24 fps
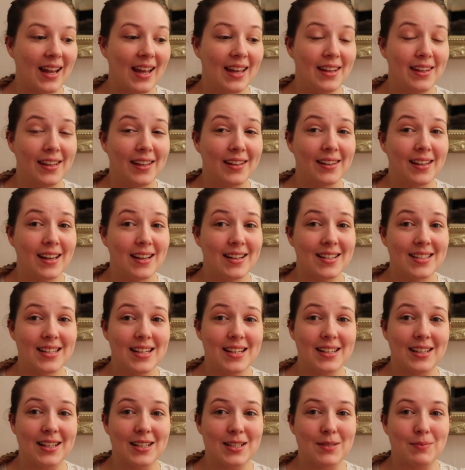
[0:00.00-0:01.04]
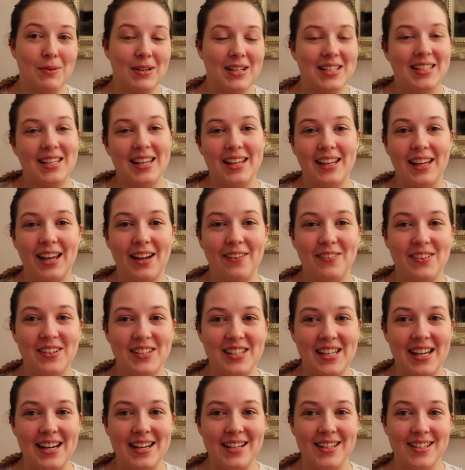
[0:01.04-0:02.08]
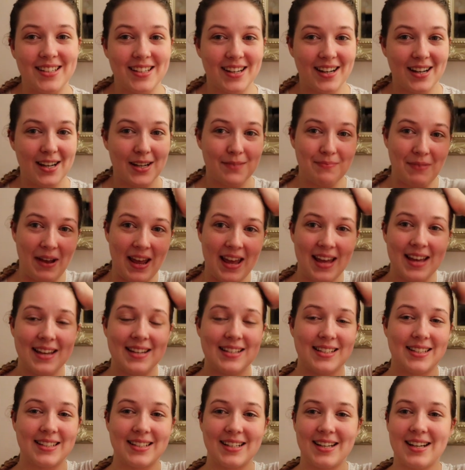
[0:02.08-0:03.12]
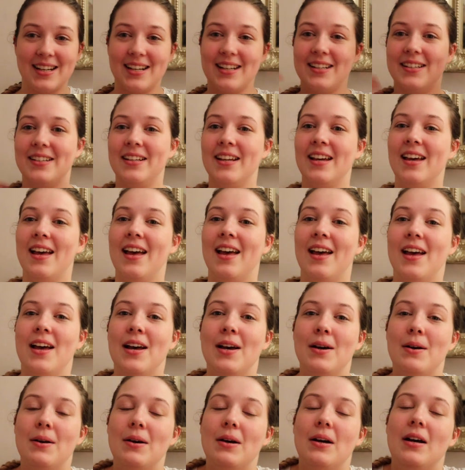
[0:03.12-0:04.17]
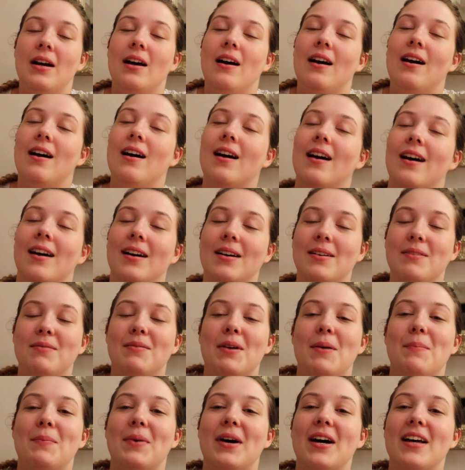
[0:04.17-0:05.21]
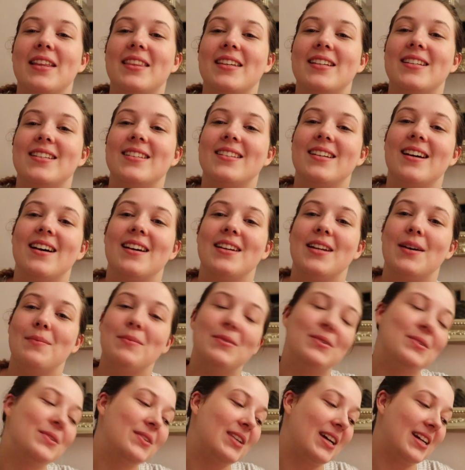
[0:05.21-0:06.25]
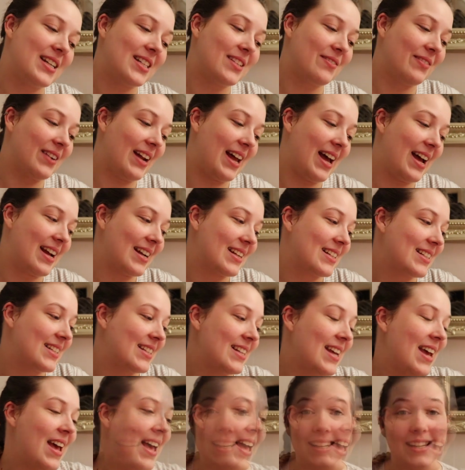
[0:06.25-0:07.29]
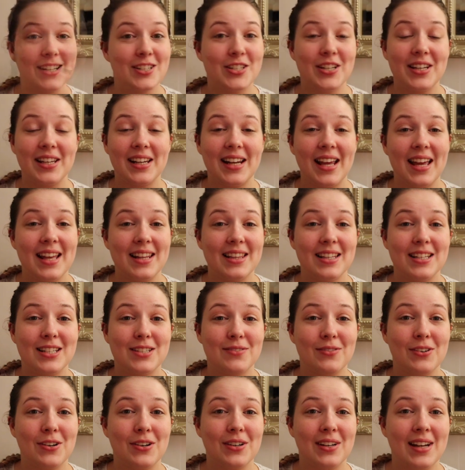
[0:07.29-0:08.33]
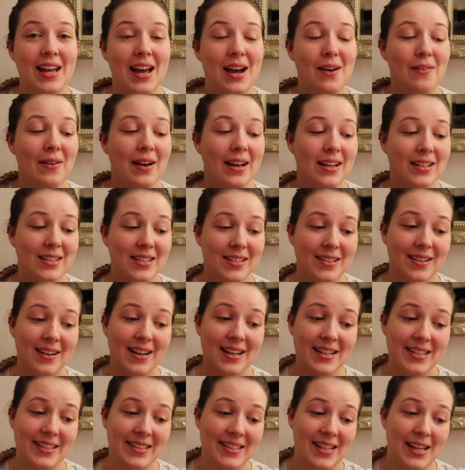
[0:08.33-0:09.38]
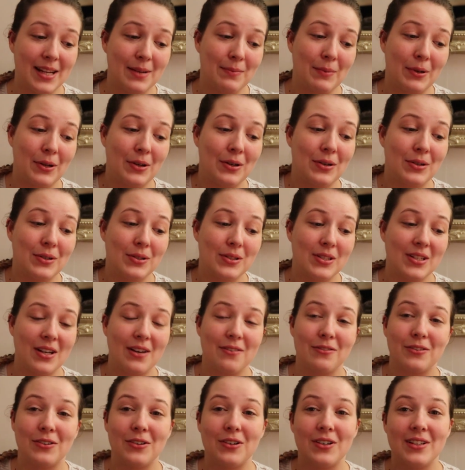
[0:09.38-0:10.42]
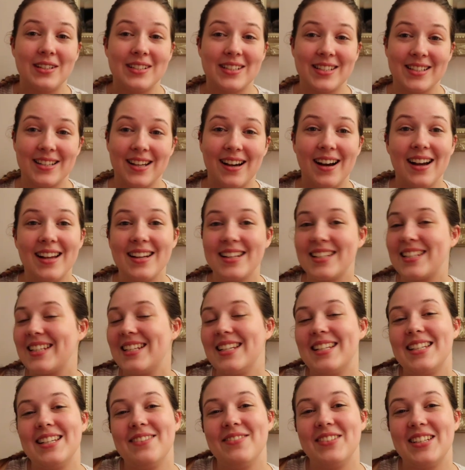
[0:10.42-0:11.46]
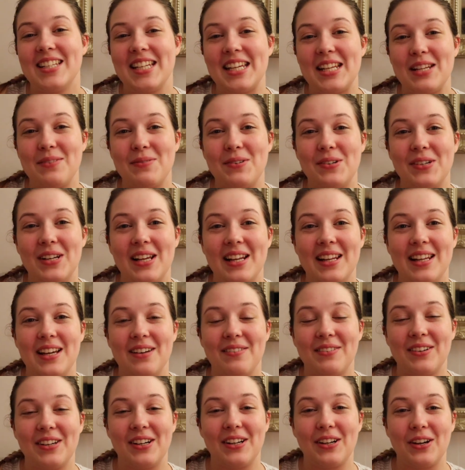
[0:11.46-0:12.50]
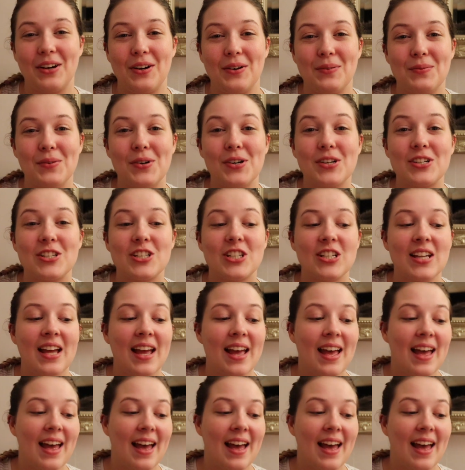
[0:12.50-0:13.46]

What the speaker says: and then that is it. That's my skincare routine done. My hair's done. My bath is done, I'm all nice and relaxed. Literally gonna end this vlog now and start editing because I've got Tyler's nativity in the morning that I'm gonna go and watch.